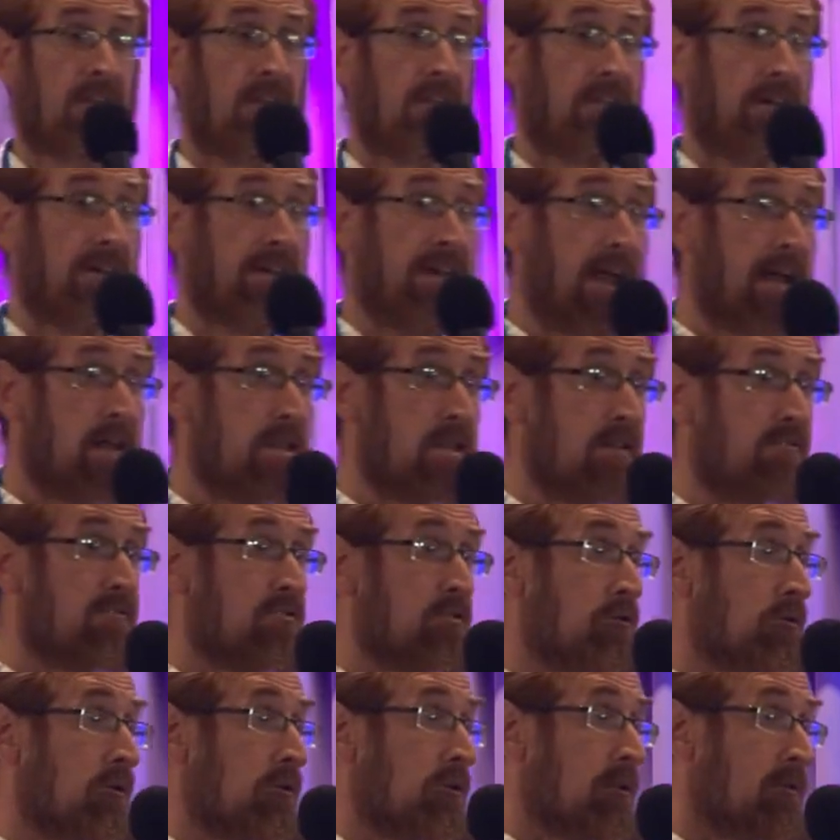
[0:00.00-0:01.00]
the gates of
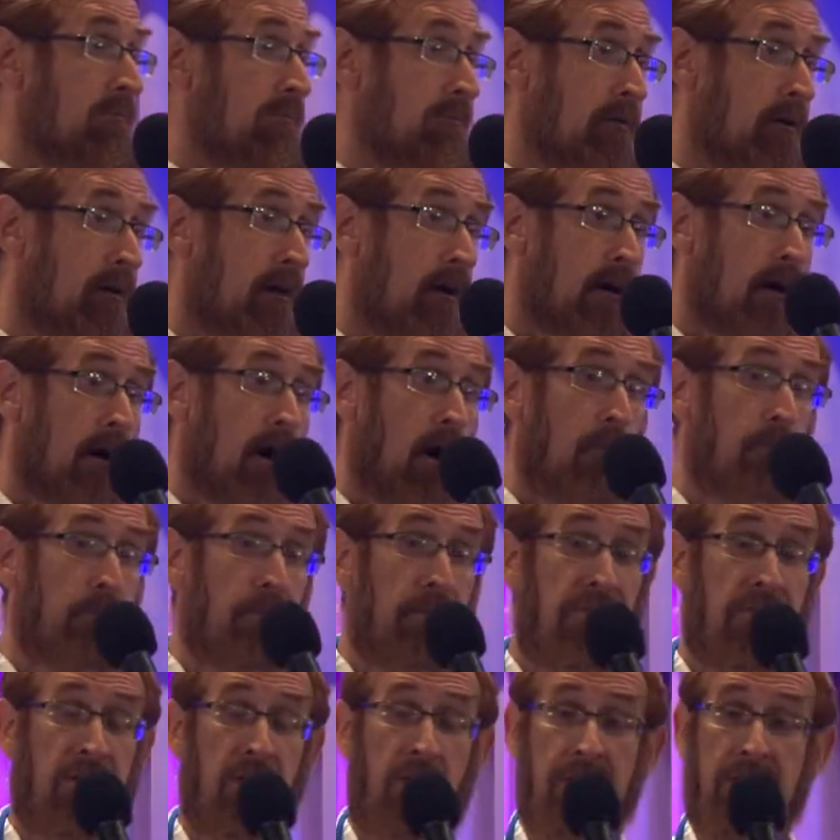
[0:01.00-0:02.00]
Jerusalem
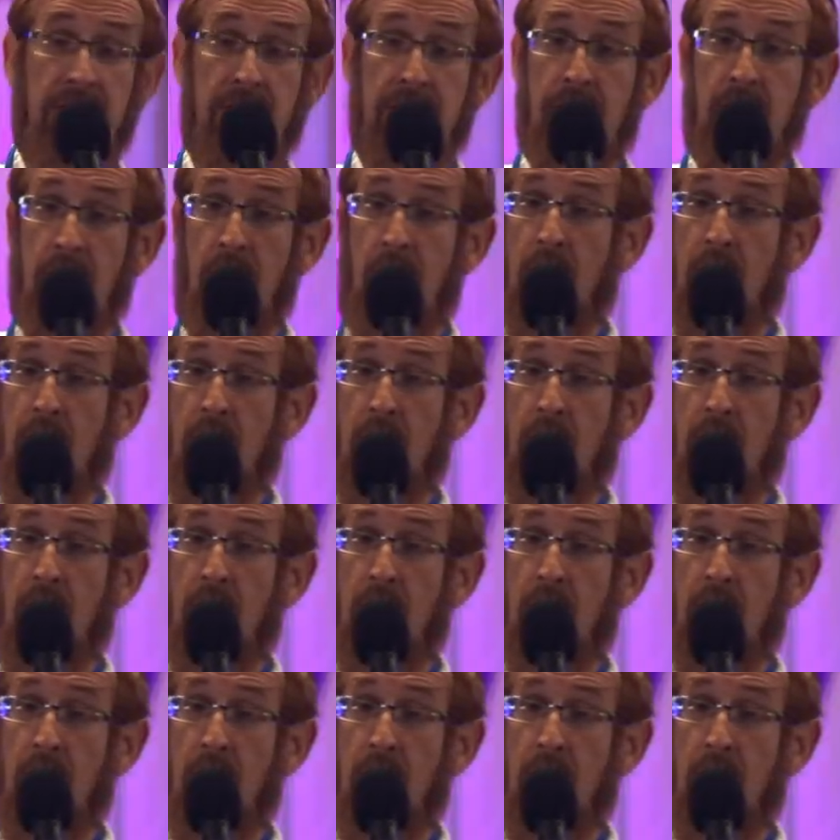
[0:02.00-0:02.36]
opened their, their